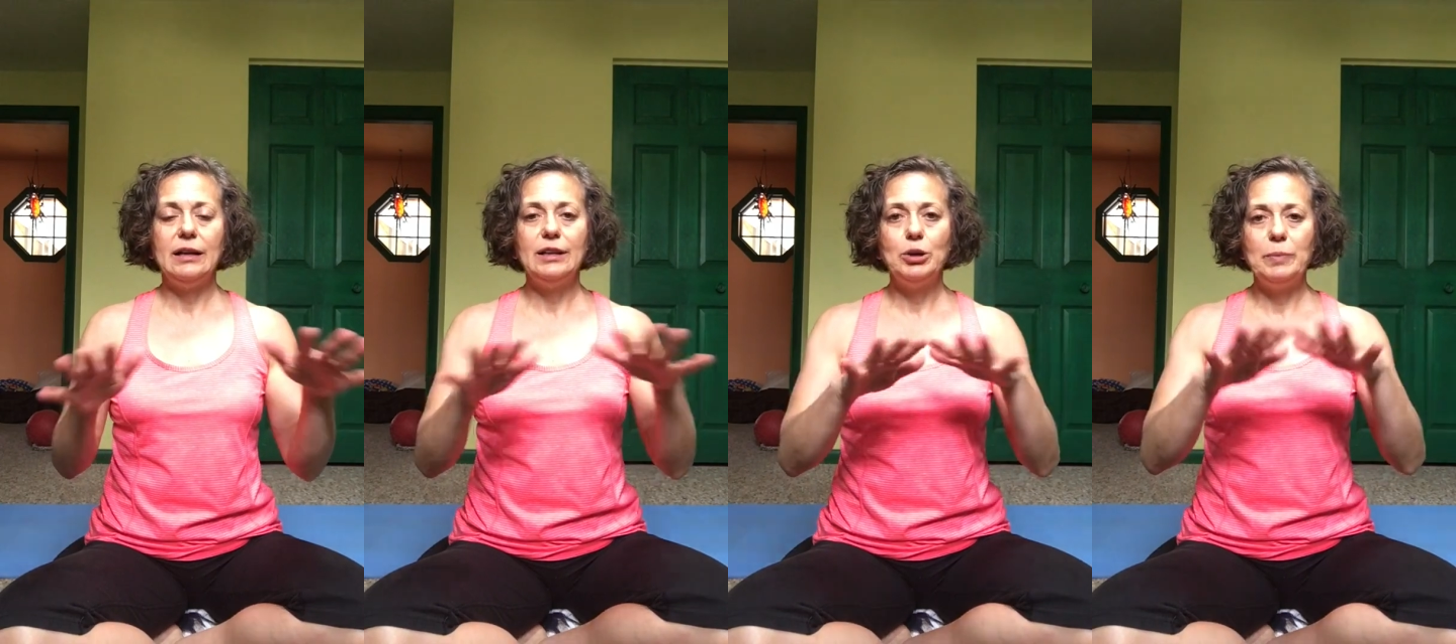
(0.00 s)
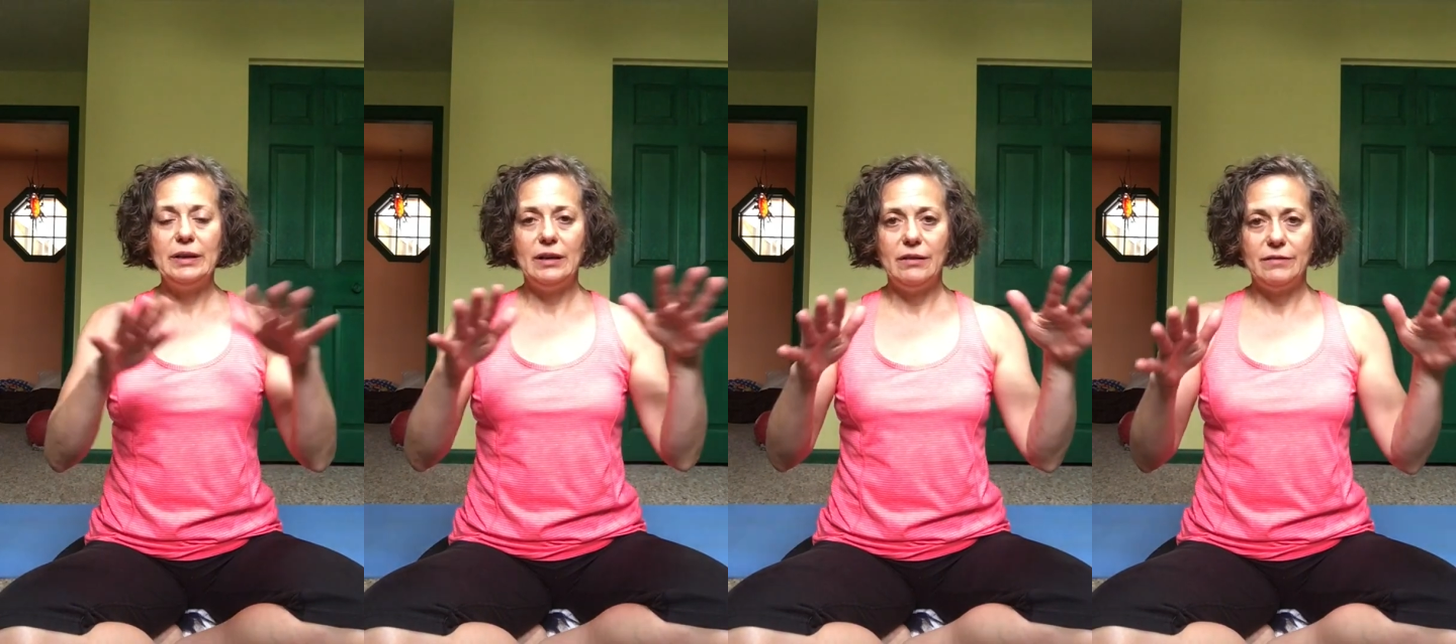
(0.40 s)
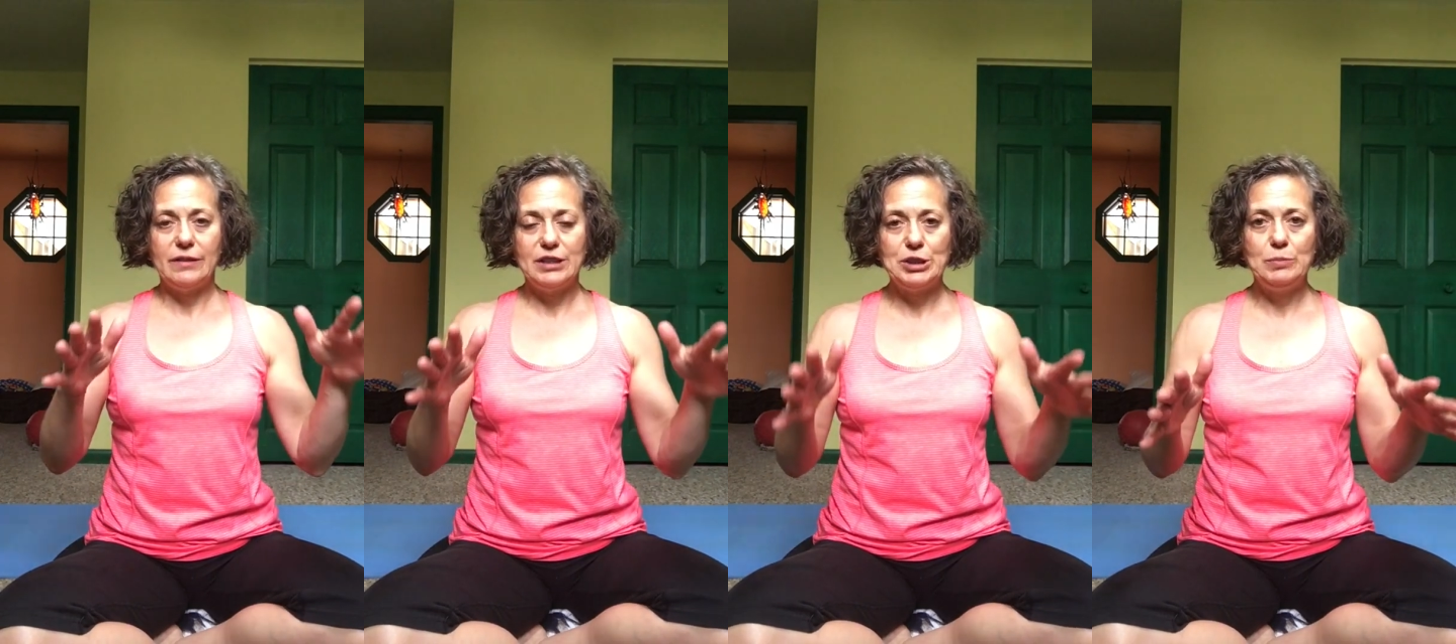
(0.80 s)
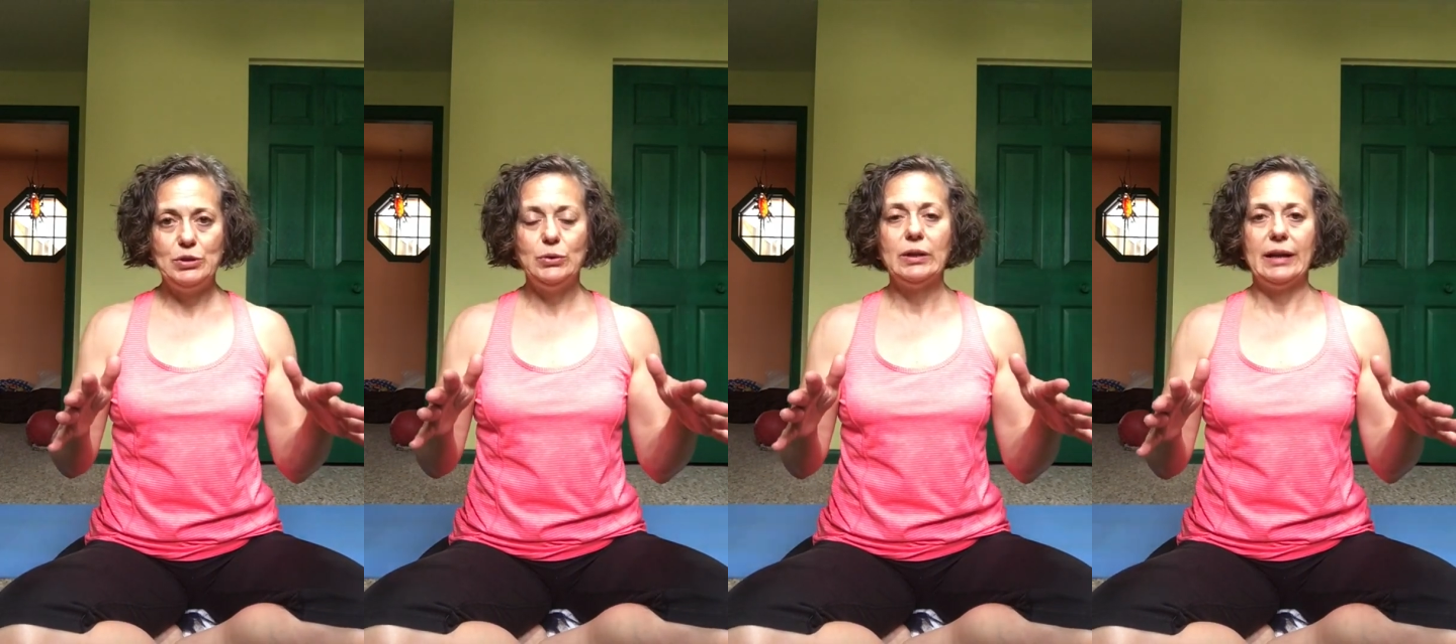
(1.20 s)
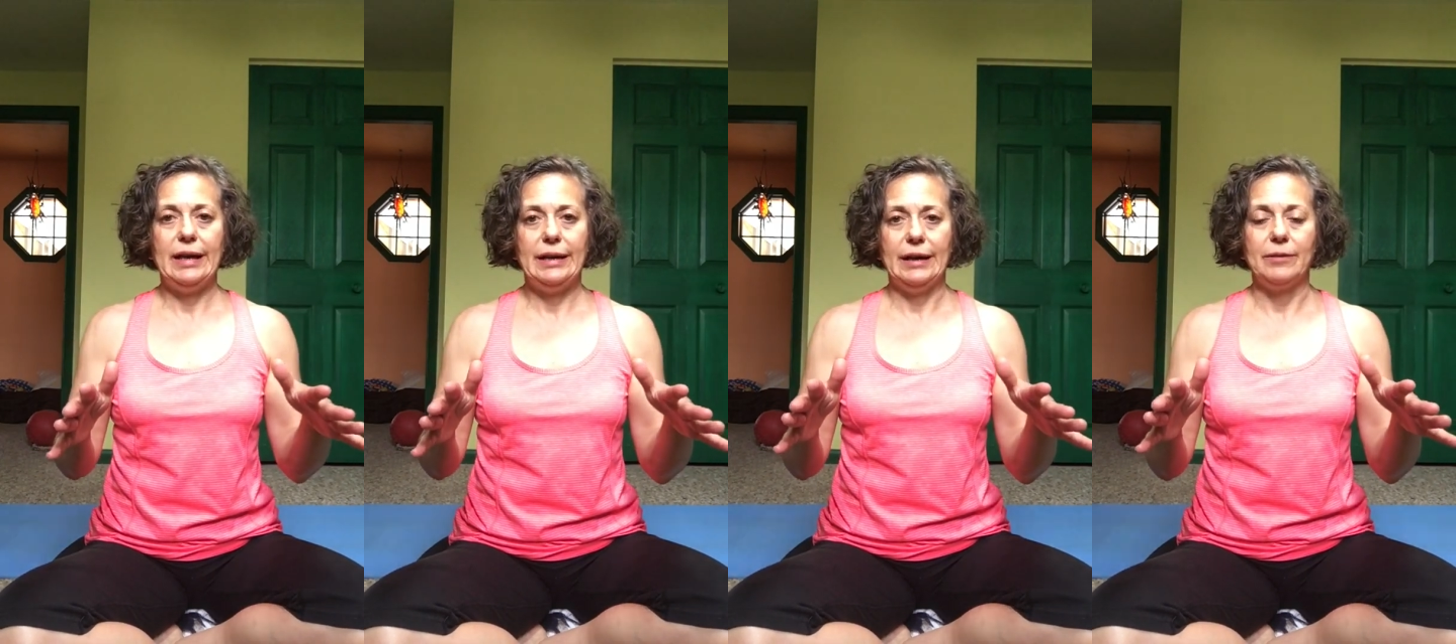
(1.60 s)
little bit of a subdued
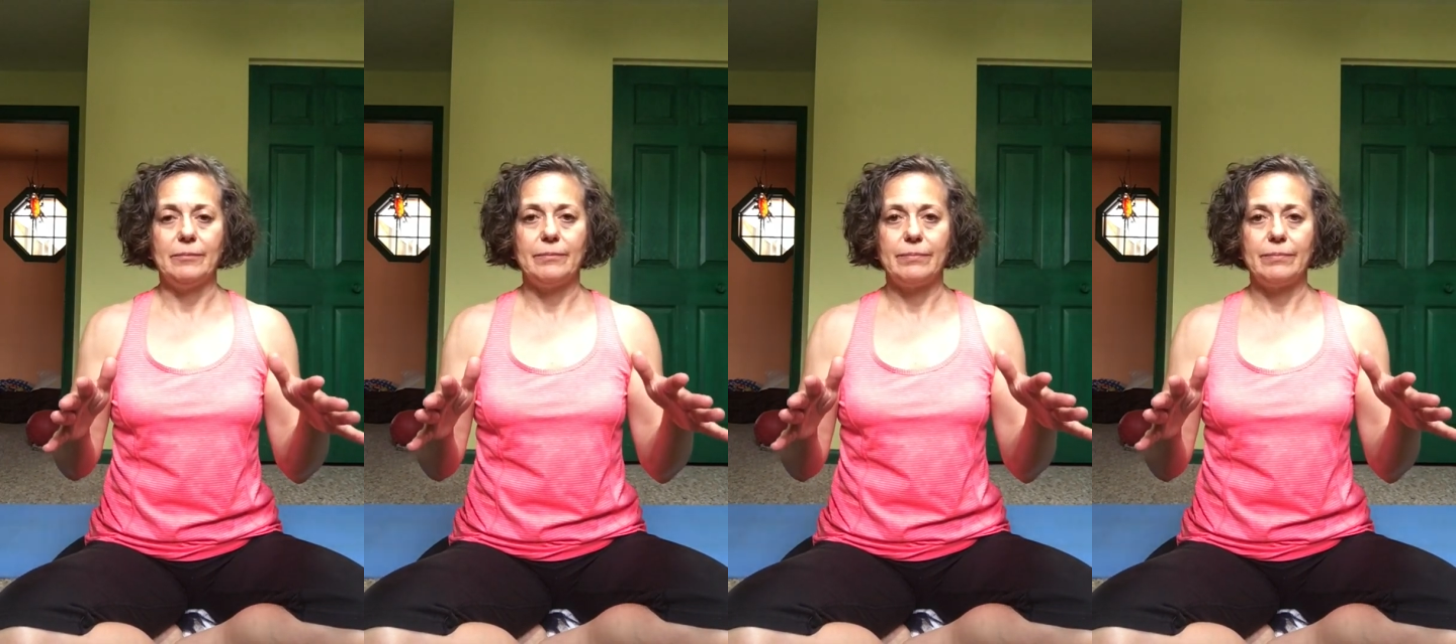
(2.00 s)
lighting